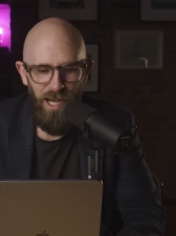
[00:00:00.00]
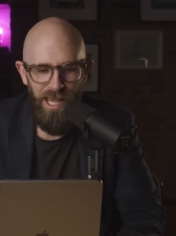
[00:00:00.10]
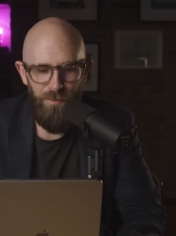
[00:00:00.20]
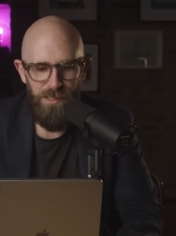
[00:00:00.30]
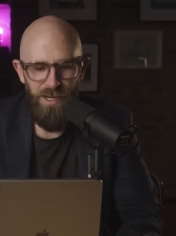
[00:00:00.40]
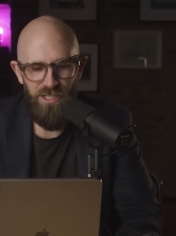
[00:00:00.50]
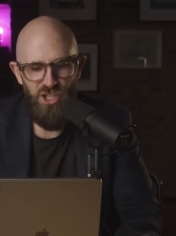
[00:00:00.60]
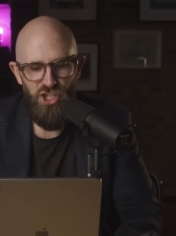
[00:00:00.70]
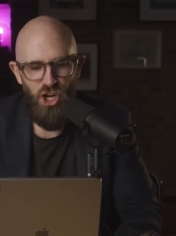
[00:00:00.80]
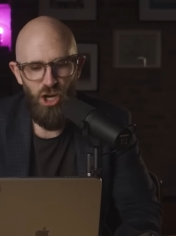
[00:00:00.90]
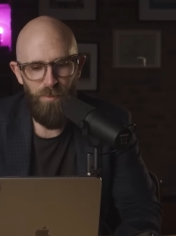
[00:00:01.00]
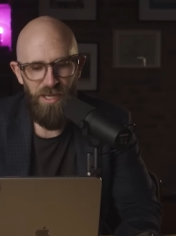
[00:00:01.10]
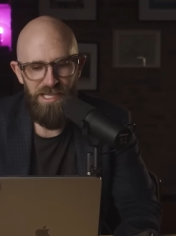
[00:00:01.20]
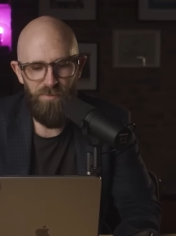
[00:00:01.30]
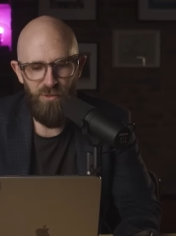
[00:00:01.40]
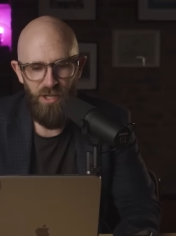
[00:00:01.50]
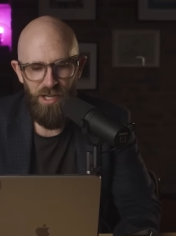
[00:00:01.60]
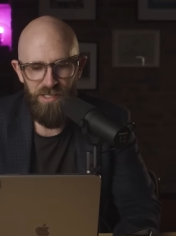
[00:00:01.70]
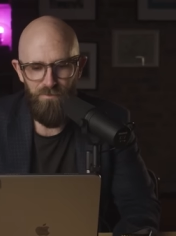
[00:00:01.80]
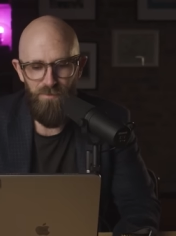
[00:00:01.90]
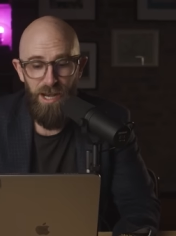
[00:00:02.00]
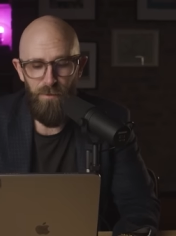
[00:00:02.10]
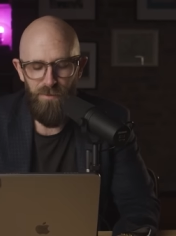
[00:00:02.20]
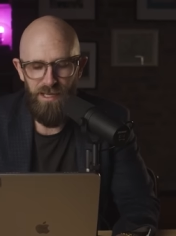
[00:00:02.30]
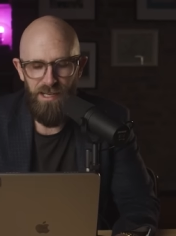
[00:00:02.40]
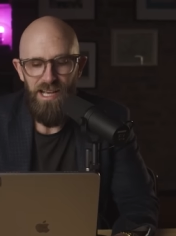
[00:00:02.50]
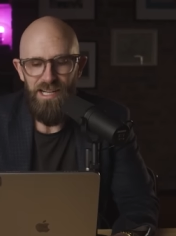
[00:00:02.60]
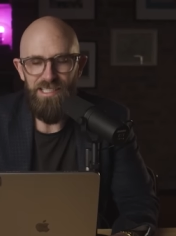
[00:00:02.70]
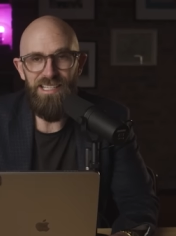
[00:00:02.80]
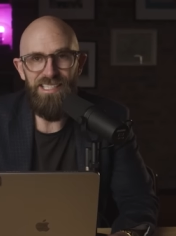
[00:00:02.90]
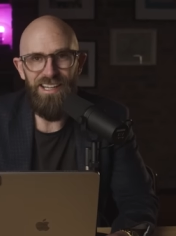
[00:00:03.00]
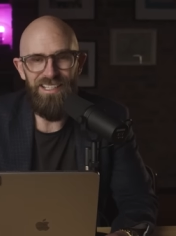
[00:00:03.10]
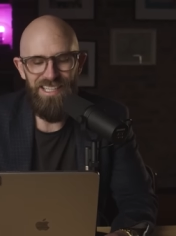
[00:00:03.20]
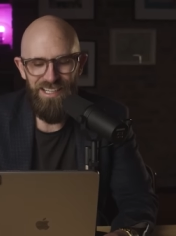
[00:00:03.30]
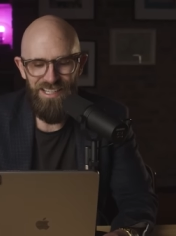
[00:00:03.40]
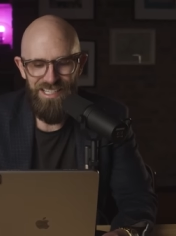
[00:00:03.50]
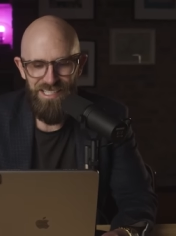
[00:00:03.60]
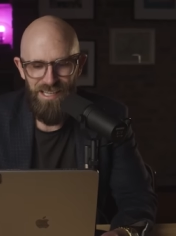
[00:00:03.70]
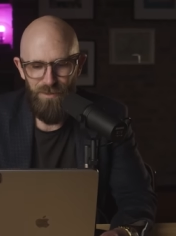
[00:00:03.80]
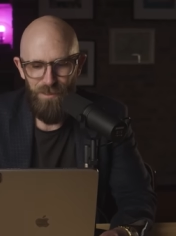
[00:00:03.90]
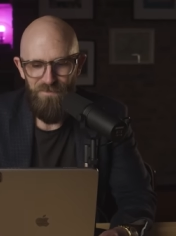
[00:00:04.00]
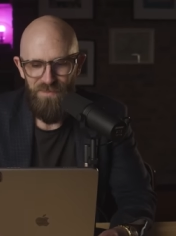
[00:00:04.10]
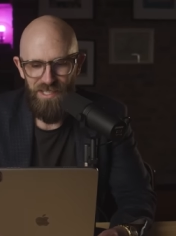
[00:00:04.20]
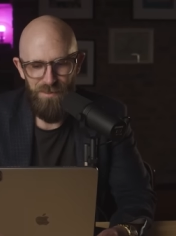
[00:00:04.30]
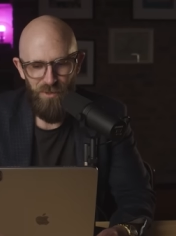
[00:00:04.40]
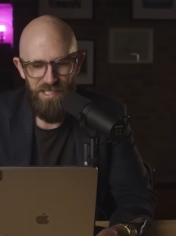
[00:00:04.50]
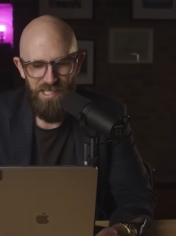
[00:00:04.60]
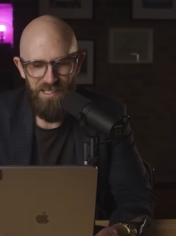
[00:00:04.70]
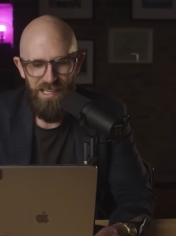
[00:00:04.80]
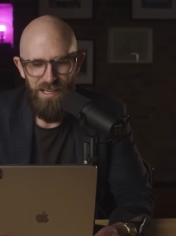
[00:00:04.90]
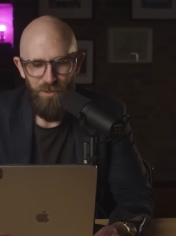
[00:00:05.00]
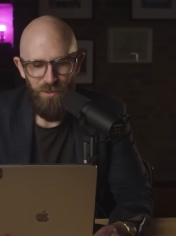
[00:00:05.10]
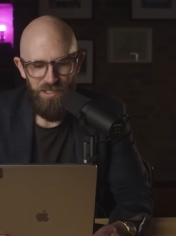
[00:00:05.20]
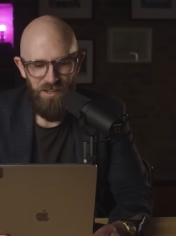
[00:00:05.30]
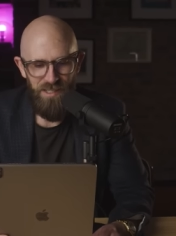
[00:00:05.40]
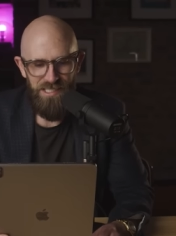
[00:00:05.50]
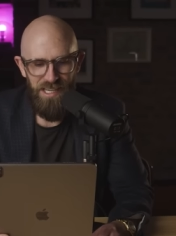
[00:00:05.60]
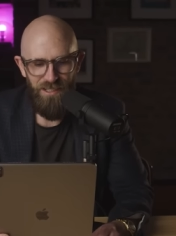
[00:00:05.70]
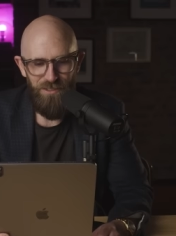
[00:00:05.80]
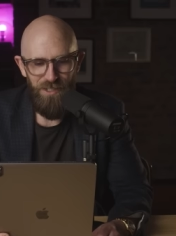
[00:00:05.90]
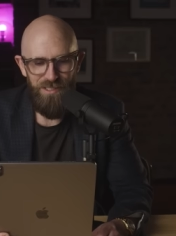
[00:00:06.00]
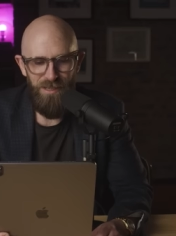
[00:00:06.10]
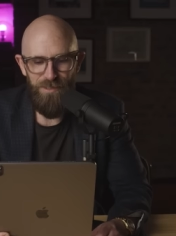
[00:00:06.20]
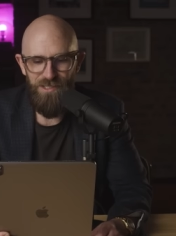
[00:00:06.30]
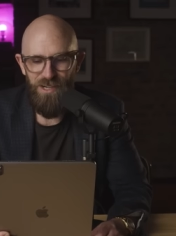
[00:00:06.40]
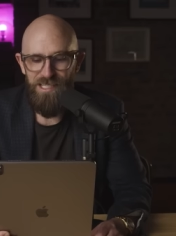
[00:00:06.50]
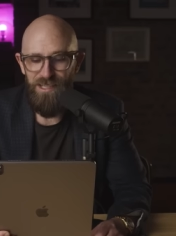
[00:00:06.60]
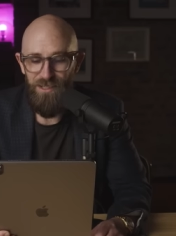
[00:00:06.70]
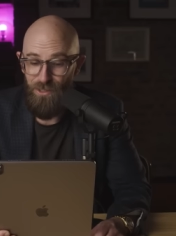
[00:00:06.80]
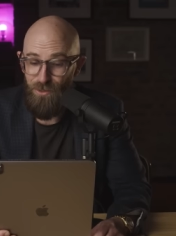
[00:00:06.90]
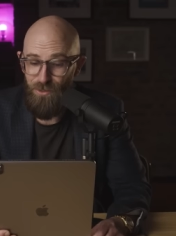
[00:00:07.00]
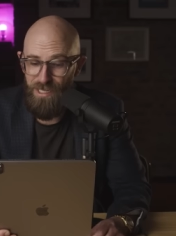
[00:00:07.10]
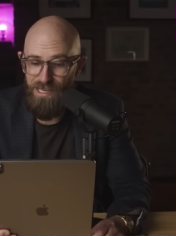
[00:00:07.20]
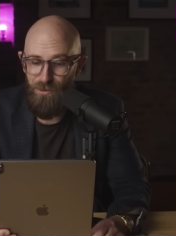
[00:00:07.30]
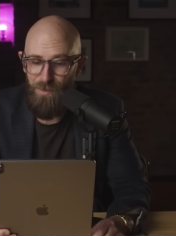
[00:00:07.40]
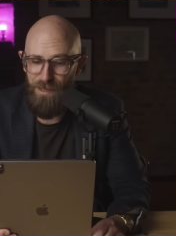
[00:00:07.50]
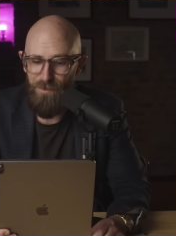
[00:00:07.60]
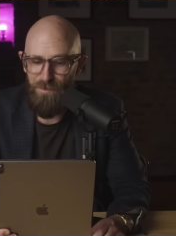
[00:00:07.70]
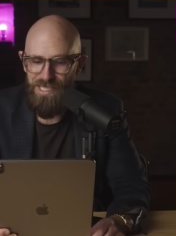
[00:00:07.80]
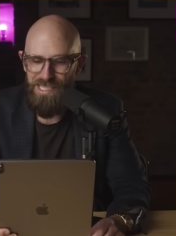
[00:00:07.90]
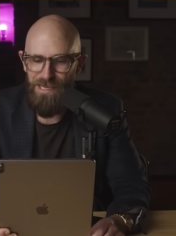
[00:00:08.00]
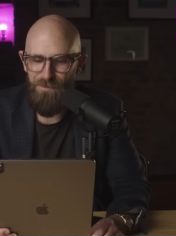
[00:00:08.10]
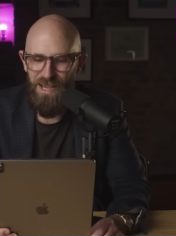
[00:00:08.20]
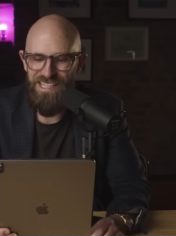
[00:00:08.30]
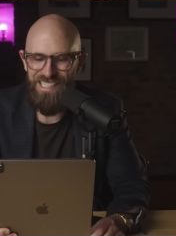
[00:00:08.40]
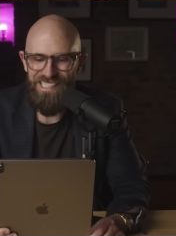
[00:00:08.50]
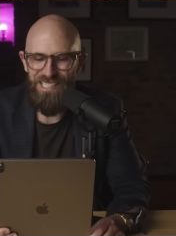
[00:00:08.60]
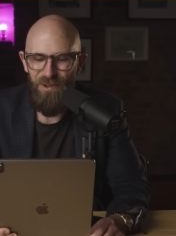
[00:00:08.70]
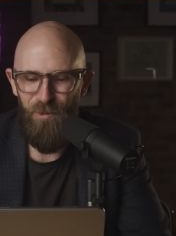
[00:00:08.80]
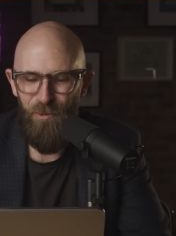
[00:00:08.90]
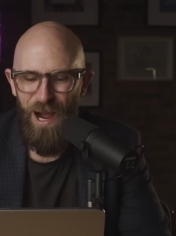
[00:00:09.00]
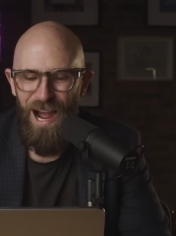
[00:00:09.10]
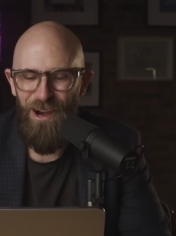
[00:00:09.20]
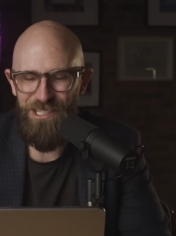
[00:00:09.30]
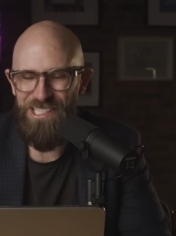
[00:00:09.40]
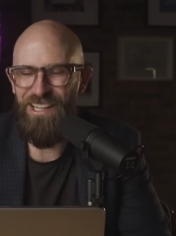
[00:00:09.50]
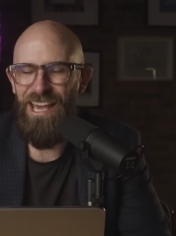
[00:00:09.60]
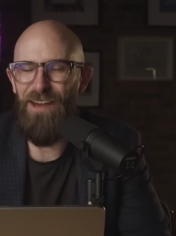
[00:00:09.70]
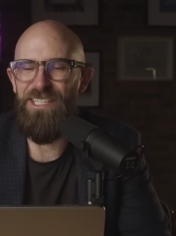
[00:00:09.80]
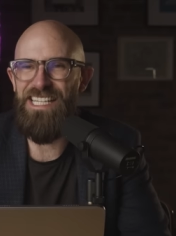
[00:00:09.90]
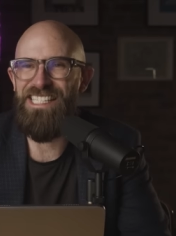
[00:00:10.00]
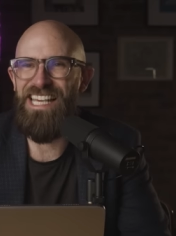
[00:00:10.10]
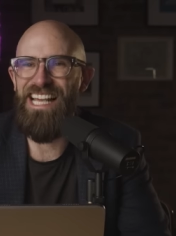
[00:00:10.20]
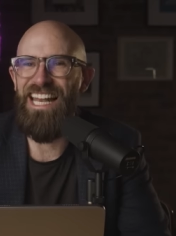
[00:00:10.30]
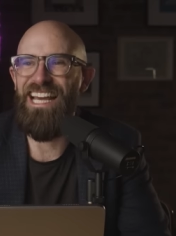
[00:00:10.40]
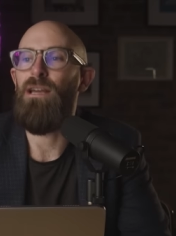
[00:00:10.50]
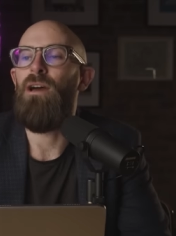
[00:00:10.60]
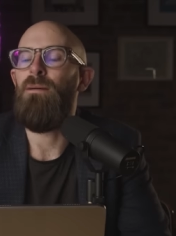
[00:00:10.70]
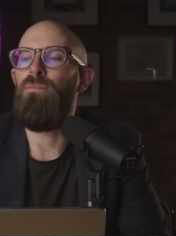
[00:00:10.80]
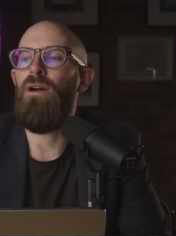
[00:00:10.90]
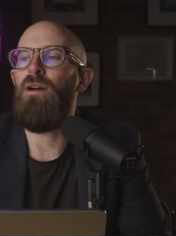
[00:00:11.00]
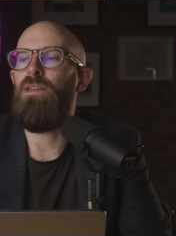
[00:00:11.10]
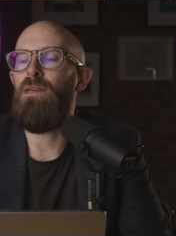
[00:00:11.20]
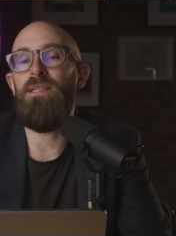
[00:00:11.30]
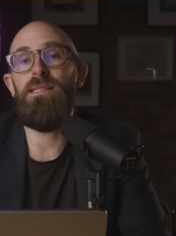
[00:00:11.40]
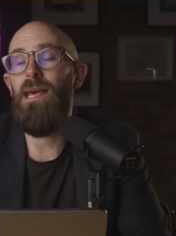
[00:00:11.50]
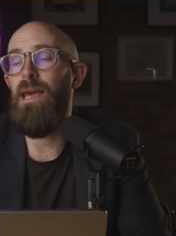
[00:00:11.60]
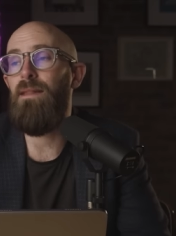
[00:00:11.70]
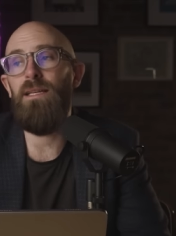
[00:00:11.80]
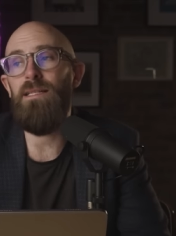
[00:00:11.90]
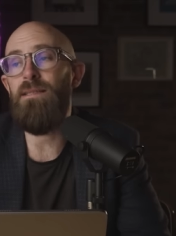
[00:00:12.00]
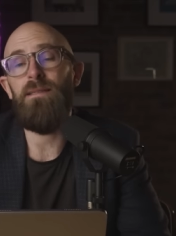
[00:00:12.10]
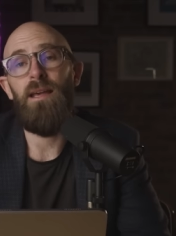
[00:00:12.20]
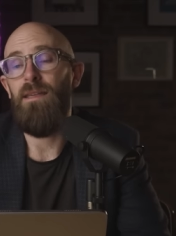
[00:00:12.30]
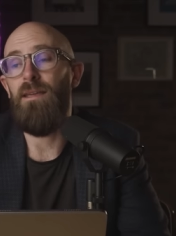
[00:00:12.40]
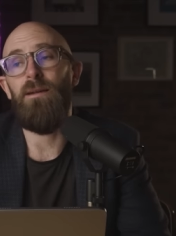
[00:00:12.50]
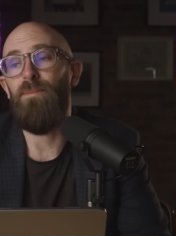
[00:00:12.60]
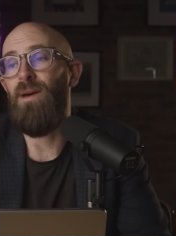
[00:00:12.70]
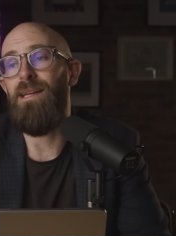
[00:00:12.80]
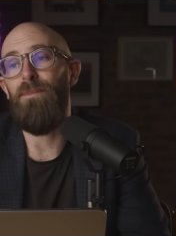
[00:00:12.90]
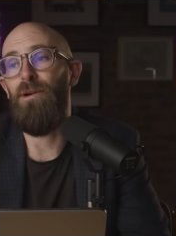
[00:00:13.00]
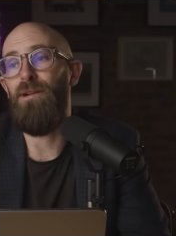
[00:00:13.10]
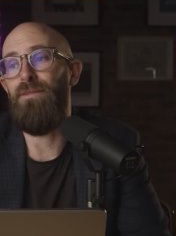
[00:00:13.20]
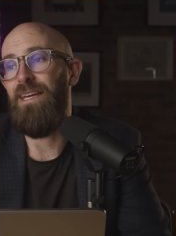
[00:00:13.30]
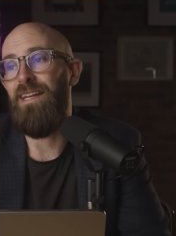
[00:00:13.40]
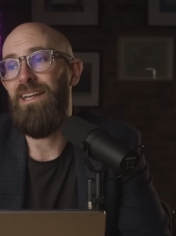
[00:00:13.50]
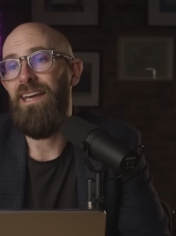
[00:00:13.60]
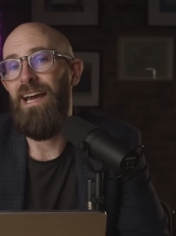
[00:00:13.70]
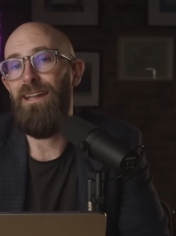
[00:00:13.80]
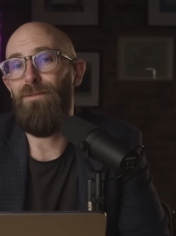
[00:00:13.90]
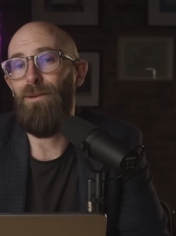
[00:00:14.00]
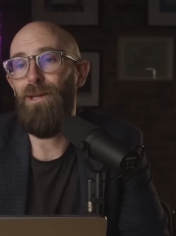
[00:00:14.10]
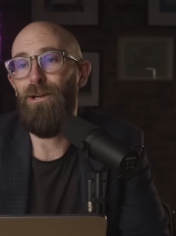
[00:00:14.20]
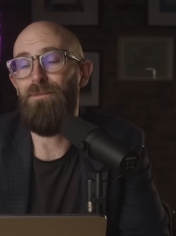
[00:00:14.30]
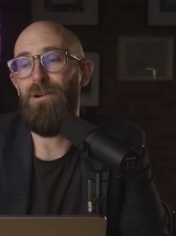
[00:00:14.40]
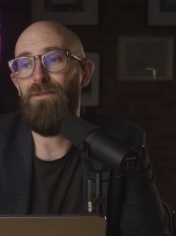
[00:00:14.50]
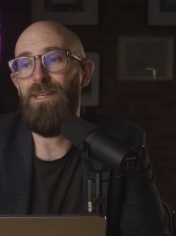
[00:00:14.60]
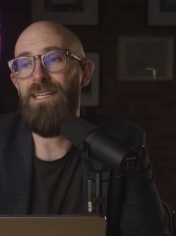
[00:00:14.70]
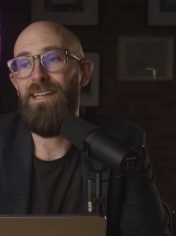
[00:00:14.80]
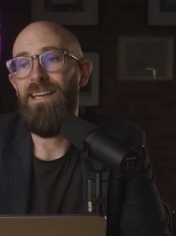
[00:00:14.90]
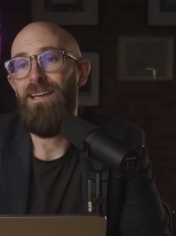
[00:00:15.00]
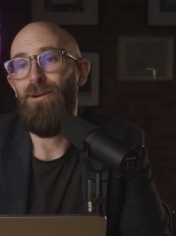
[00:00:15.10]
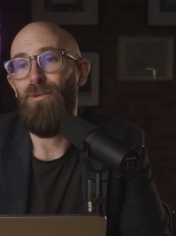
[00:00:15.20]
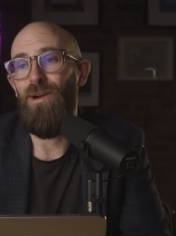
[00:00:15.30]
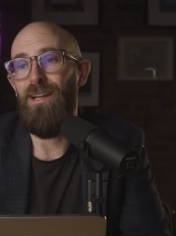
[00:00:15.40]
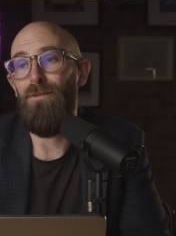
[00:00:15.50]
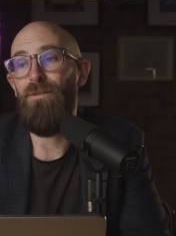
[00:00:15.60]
claims about his shark-based product, Benefin, since 1997. Unsurprisingly, also the second trial demonstrated no clinical benefit for tested patients. Wow, so the FTC are like, bro, you've been saying this? You gotta pay to prove it. And if you don't prove it, we're gonna